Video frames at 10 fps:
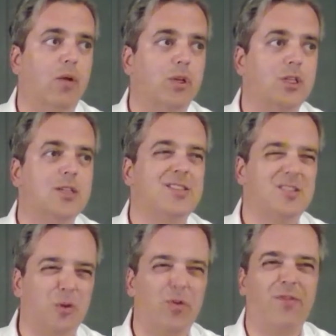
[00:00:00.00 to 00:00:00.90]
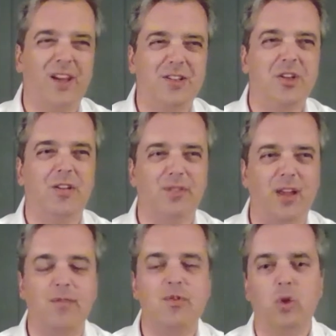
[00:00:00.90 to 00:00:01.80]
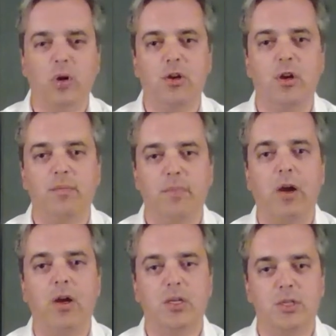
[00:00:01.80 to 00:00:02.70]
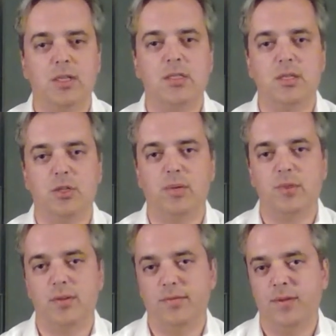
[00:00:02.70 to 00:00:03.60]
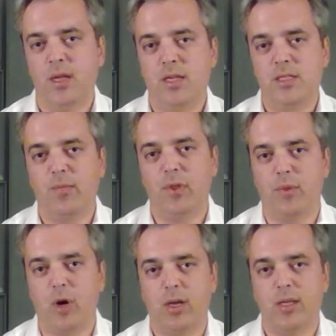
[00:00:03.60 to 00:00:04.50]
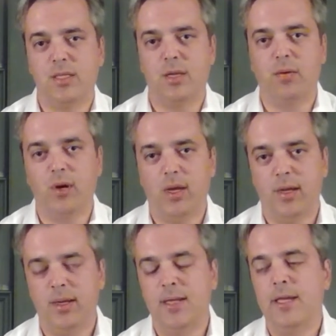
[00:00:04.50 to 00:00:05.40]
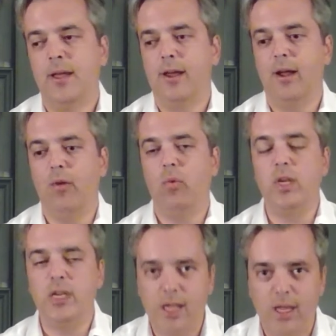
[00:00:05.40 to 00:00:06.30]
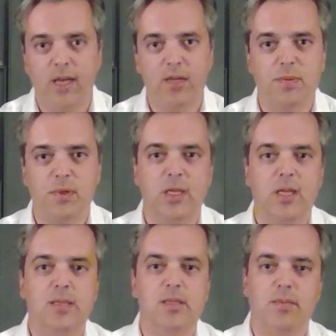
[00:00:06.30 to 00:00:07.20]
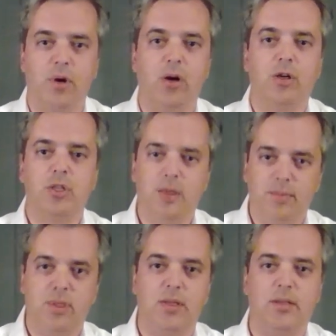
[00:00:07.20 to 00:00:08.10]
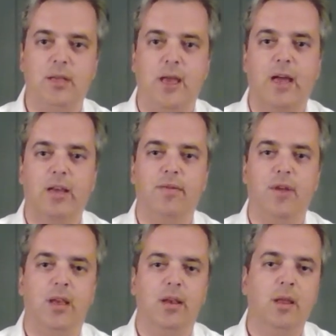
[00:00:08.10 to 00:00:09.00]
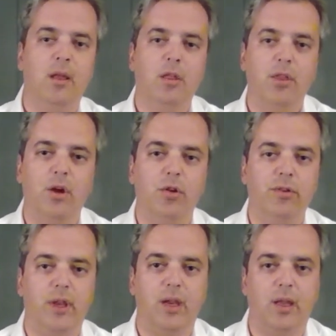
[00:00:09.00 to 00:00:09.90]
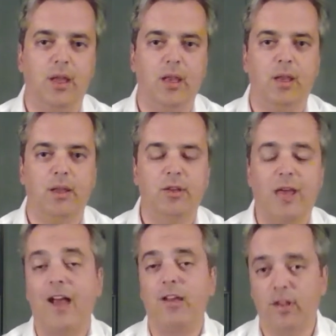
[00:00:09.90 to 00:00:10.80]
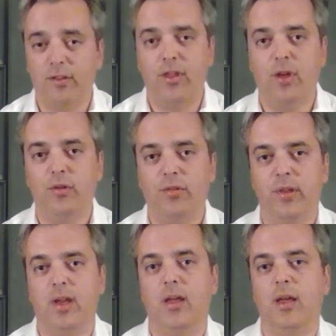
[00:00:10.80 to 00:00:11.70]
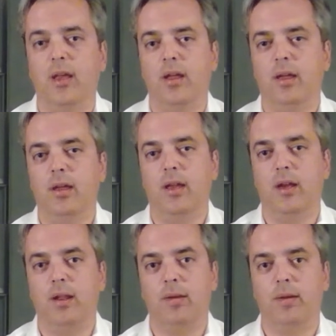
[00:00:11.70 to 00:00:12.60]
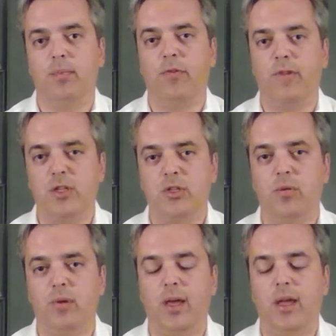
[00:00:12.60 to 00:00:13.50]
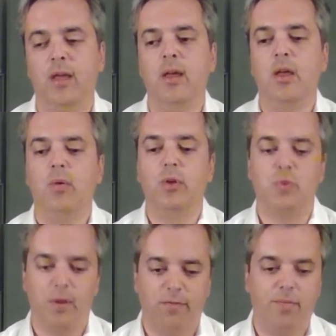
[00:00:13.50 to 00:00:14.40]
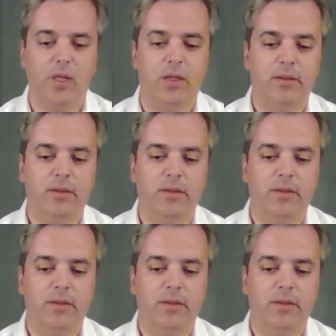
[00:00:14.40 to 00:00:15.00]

which is the reflection of kind of short-term bearishness in terms of some of the markets that we're in. We need expertise and partnership to activate those and to access those in a professional way, which we've built.